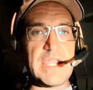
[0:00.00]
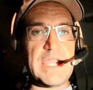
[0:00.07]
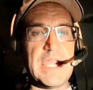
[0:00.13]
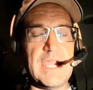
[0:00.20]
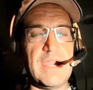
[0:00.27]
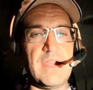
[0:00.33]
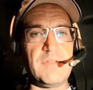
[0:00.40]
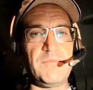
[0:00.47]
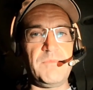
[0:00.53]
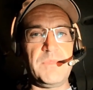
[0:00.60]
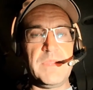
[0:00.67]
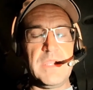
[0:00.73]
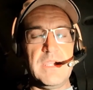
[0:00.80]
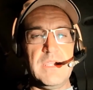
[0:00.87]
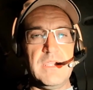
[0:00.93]
it
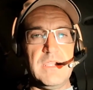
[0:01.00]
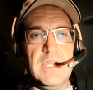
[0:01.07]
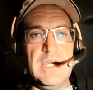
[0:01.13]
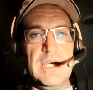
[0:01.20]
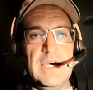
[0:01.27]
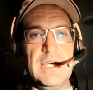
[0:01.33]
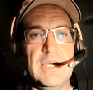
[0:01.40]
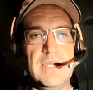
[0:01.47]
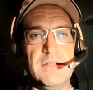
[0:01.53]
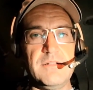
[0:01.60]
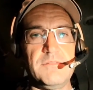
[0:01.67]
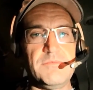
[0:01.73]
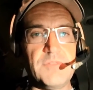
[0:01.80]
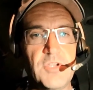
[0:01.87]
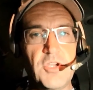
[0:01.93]
can
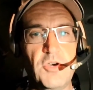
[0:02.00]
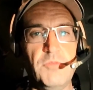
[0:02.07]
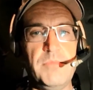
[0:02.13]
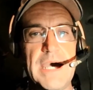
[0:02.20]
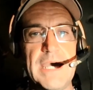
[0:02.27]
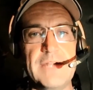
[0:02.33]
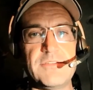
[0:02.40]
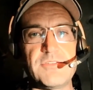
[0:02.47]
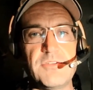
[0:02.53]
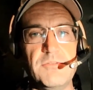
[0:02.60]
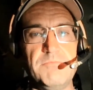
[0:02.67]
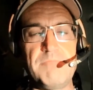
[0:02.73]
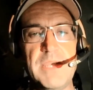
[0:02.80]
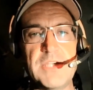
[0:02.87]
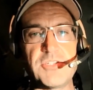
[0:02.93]
go bad. So
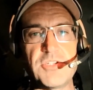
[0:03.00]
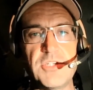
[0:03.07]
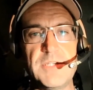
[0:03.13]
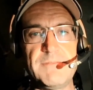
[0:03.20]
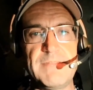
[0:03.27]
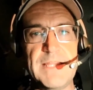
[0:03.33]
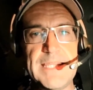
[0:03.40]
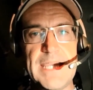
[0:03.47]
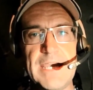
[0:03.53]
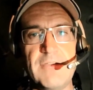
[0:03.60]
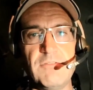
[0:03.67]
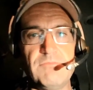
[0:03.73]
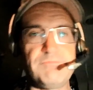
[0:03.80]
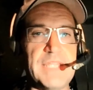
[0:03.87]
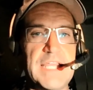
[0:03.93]
make sure you've done
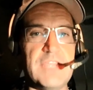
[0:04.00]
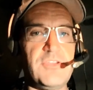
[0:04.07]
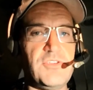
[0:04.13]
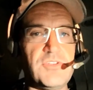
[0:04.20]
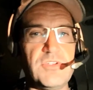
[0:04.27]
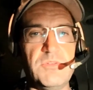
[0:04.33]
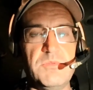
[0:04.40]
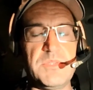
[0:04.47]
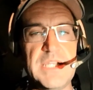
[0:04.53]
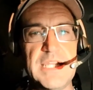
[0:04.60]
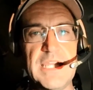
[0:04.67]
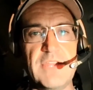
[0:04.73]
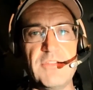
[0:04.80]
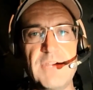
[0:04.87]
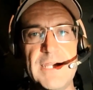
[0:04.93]
that like you should with
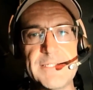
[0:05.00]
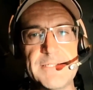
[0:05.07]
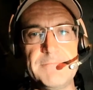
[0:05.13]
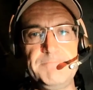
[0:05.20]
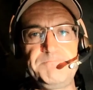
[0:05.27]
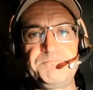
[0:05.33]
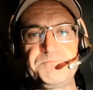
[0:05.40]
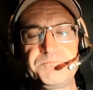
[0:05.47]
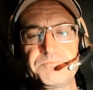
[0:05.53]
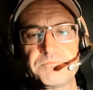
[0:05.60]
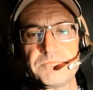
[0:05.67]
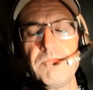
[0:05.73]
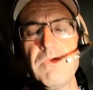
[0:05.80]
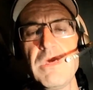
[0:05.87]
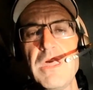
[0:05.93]
any other lesson.
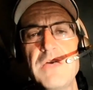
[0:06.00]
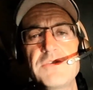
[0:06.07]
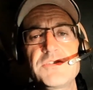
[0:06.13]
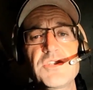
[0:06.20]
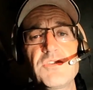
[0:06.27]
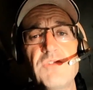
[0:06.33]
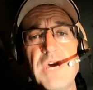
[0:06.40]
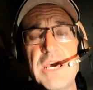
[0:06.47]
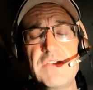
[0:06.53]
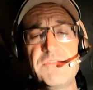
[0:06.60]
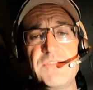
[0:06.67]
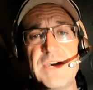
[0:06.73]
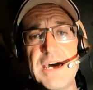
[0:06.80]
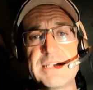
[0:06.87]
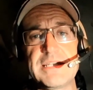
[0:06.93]
This is a great
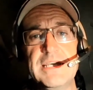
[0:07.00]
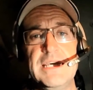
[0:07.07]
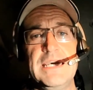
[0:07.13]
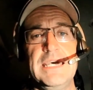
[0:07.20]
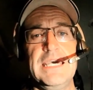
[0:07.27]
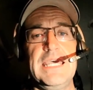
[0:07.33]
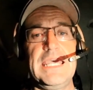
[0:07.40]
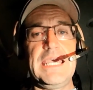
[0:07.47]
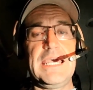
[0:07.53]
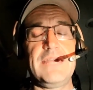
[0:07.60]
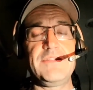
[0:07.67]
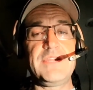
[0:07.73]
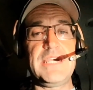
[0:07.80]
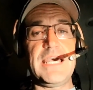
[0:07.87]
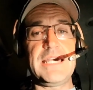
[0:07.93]
effect,
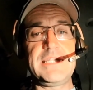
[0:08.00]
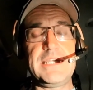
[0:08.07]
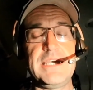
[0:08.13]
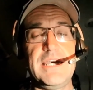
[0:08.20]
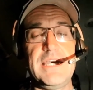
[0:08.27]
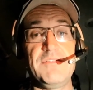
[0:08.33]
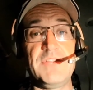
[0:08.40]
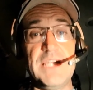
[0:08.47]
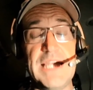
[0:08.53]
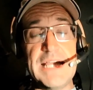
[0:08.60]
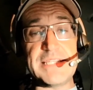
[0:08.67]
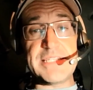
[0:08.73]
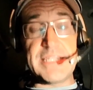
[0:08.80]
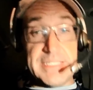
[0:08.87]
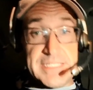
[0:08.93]
and the idea of the
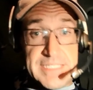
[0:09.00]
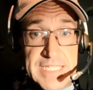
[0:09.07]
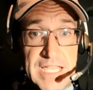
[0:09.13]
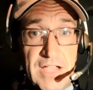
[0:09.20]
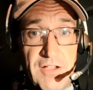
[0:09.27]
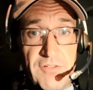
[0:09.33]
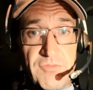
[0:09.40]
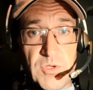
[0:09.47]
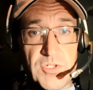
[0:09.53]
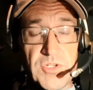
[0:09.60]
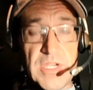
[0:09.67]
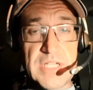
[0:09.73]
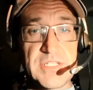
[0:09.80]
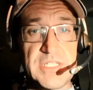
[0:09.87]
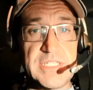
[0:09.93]
lesson itself, what
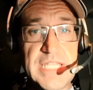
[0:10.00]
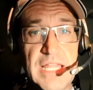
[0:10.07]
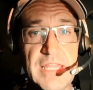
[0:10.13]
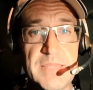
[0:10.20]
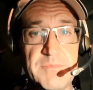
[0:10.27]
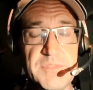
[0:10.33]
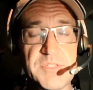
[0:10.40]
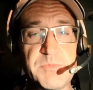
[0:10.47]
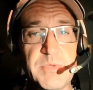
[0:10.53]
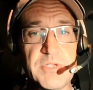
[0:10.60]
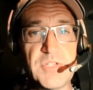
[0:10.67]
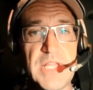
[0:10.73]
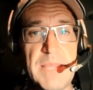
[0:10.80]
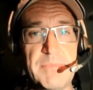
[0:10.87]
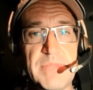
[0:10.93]
you're actually telling, the
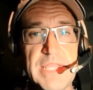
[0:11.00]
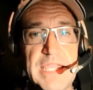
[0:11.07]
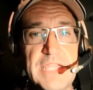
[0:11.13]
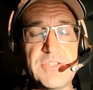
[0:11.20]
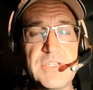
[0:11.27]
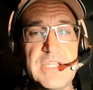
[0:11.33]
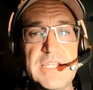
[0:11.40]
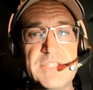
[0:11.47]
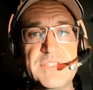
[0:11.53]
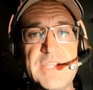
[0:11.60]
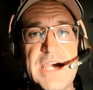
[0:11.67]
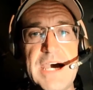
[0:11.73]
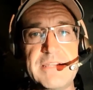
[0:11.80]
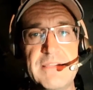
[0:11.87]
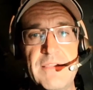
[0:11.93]
spiritual application, is
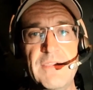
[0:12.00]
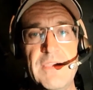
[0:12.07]
that